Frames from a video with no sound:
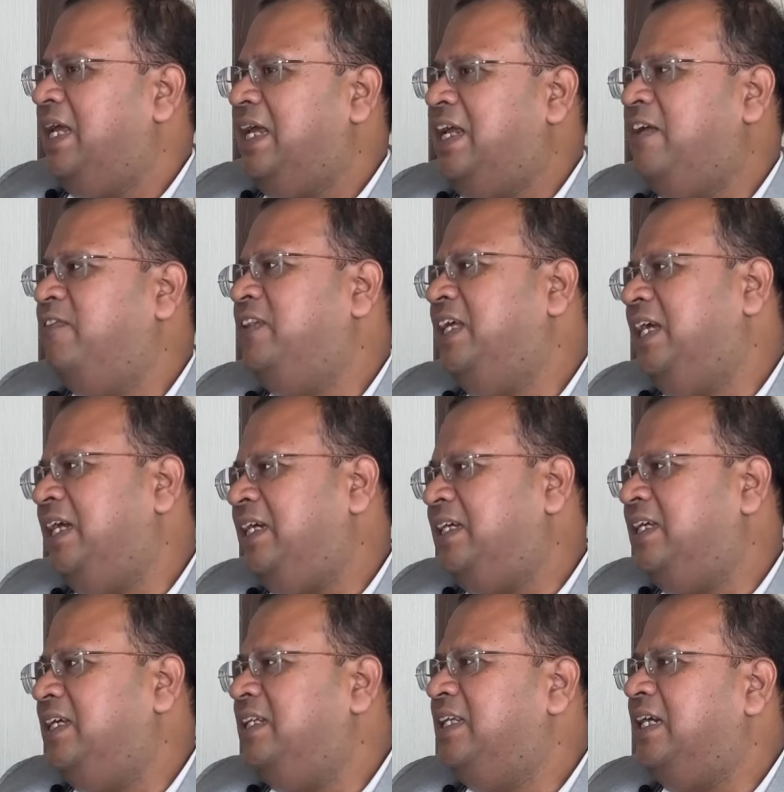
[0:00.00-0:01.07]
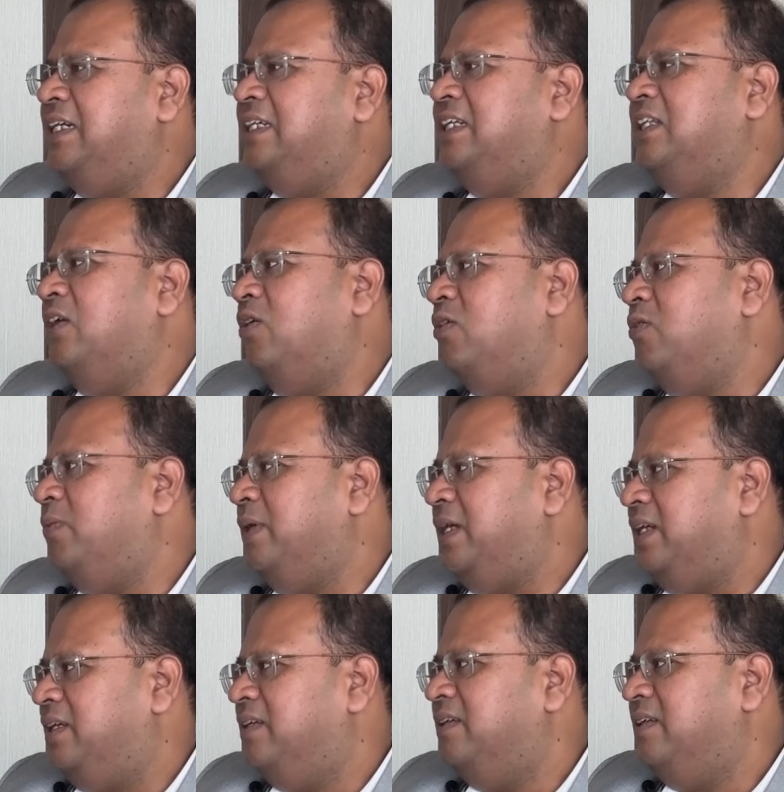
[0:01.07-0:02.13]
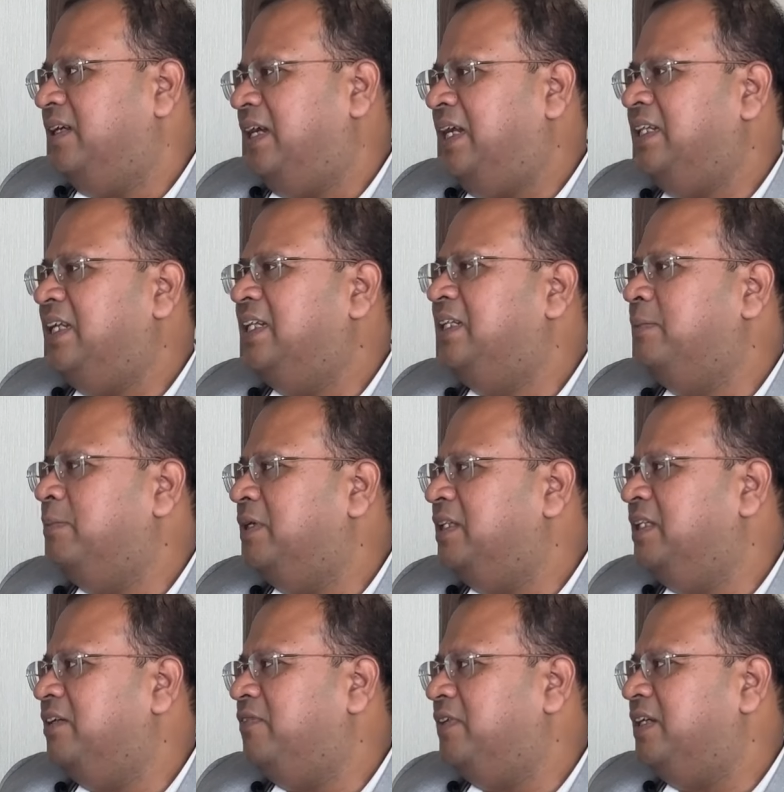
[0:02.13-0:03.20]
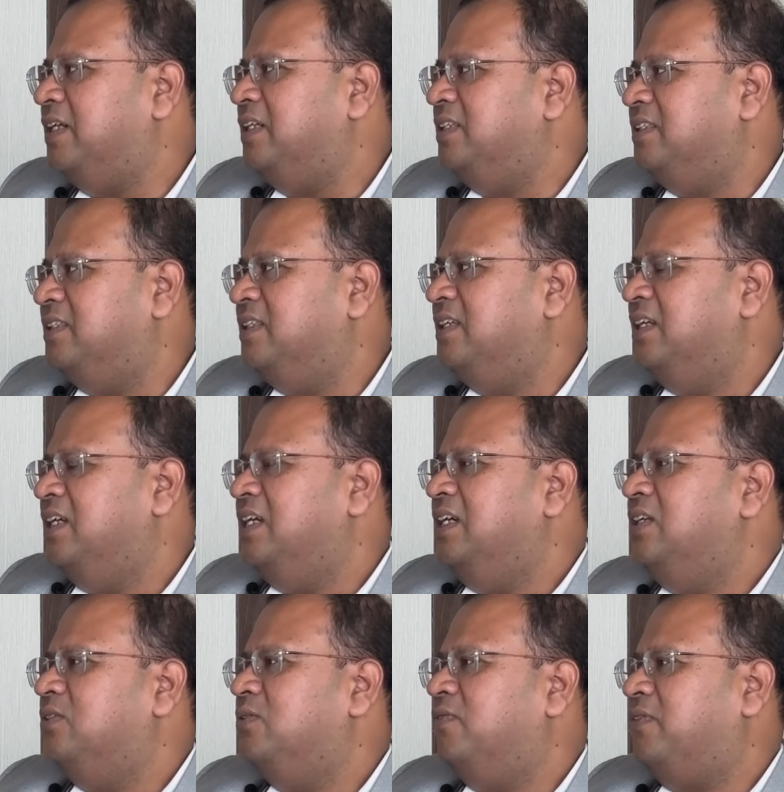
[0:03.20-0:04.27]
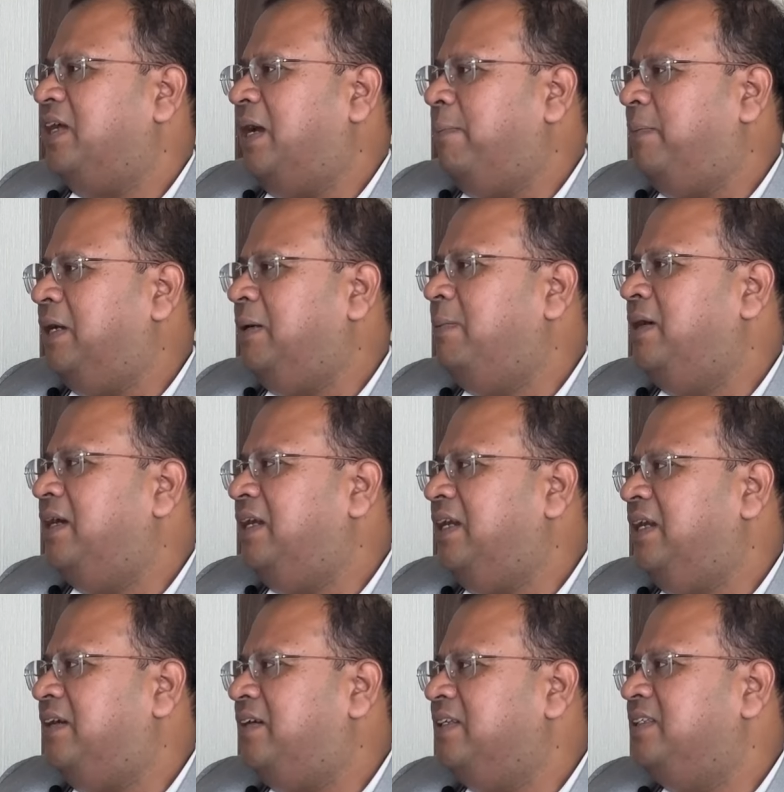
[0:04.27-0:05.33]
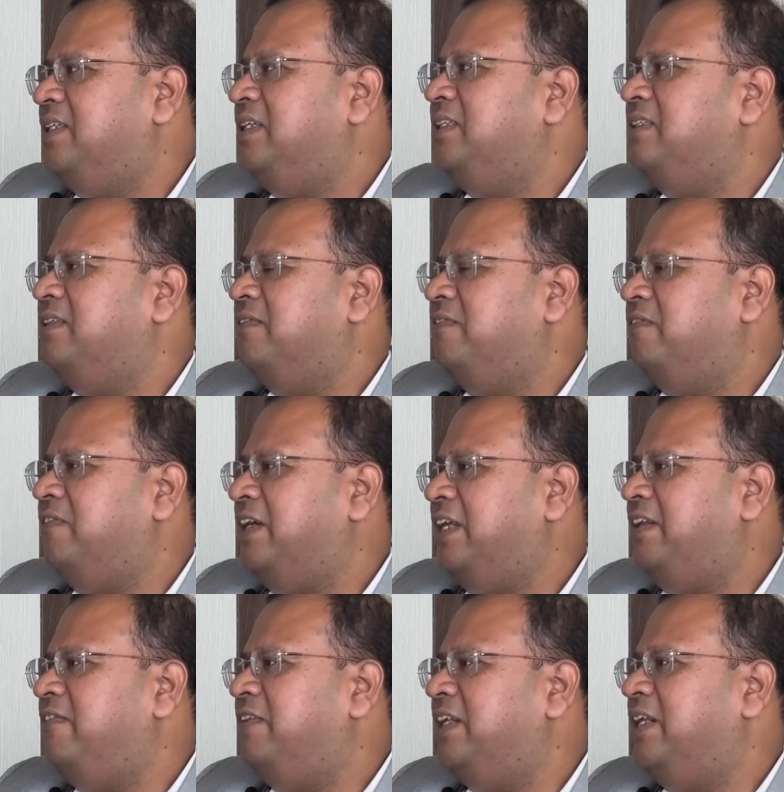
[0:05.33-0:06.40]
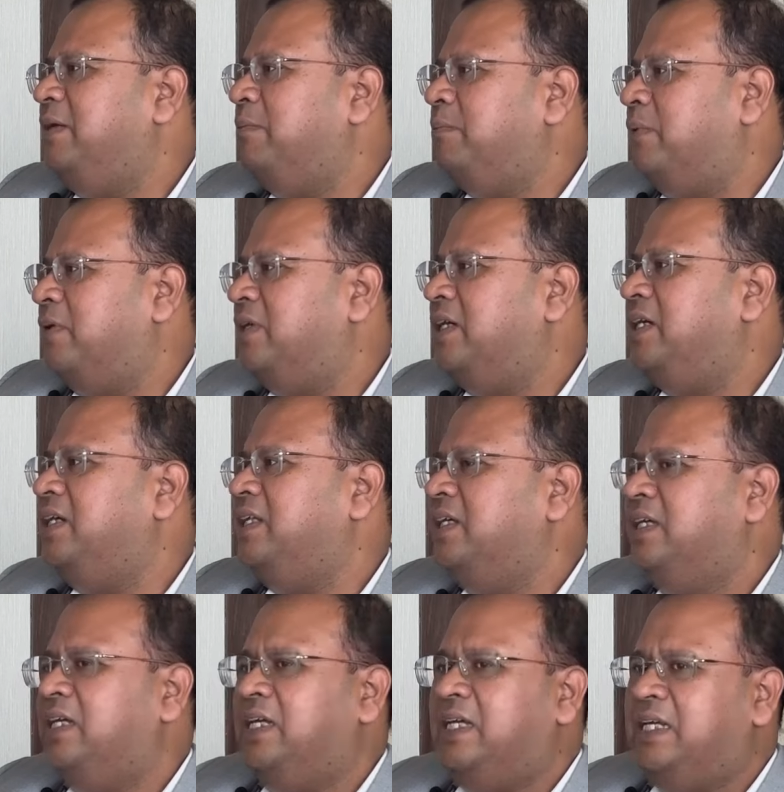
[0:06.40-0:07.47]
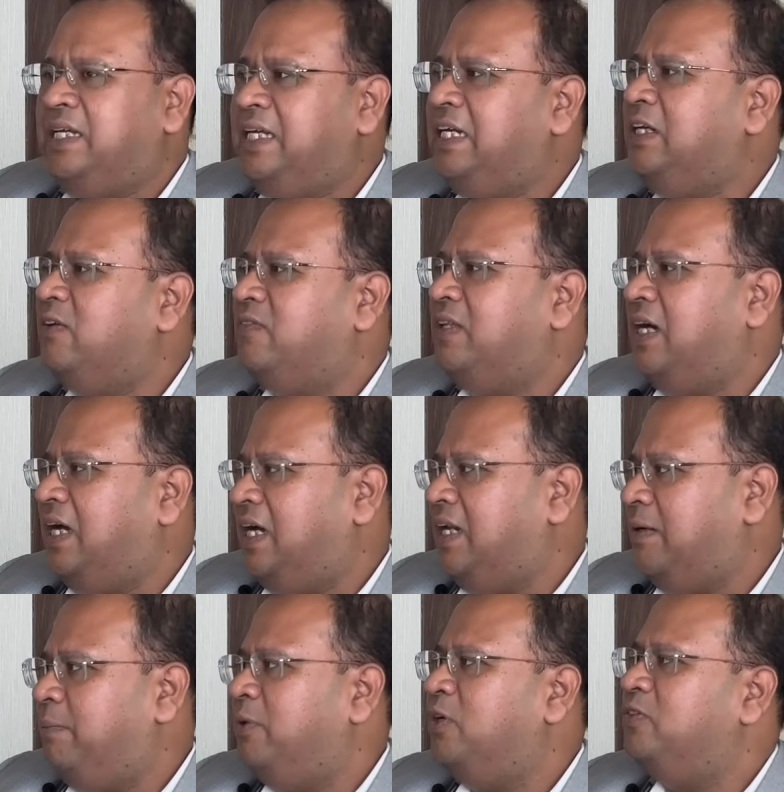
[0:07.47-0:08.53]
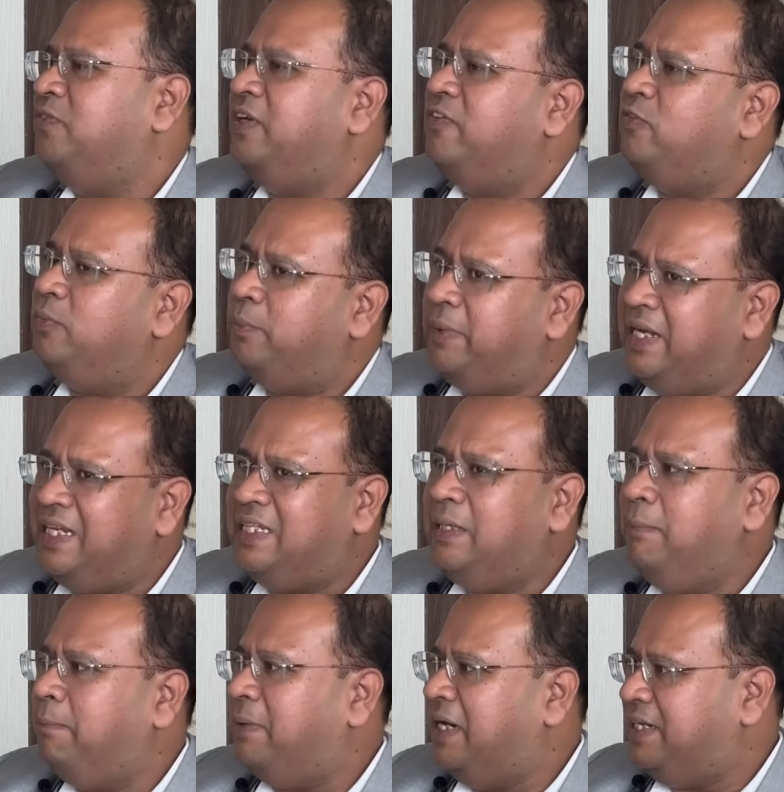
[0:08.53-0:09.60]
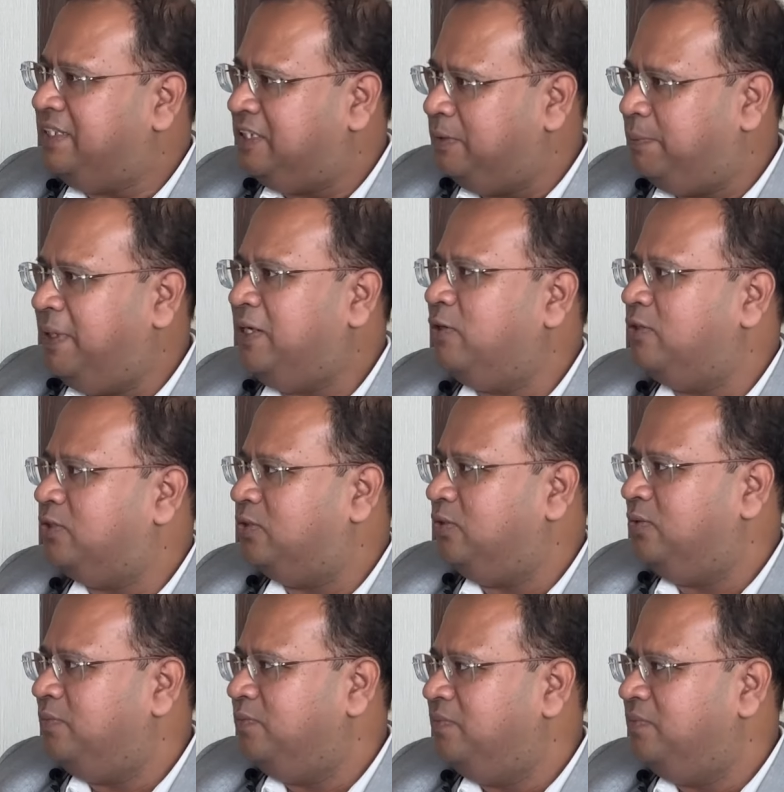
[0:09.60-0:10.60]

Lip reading: If they enter the wrong way and then they burn their fingers. So capital market literacy is a very, very important need of the hour, because we have to make them participate also,